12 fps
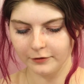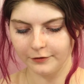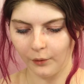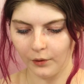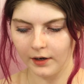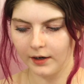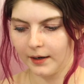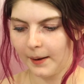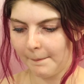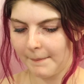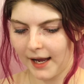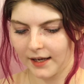For
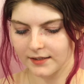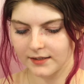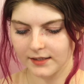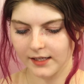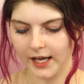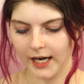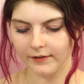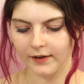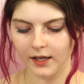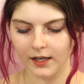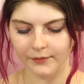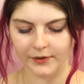
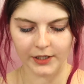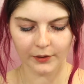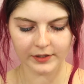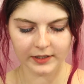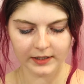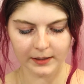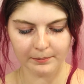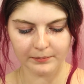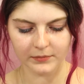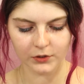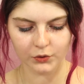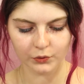mascara, we're using the
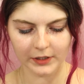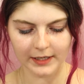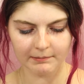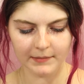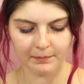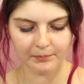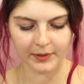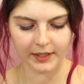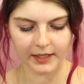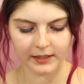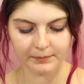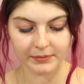Dream
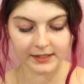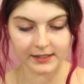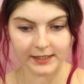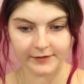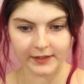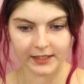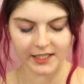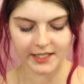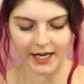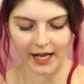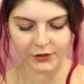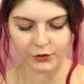Big Pacifica
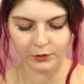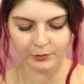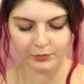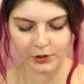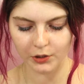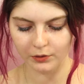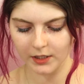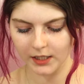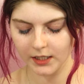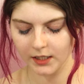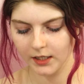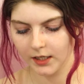Natural
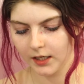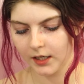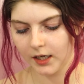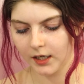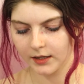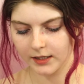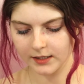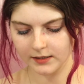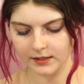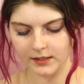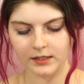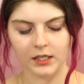Beauty This
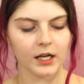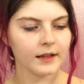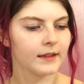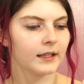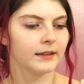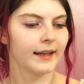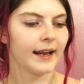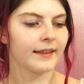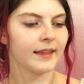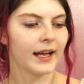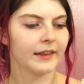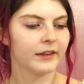has got the
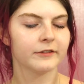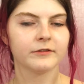length and the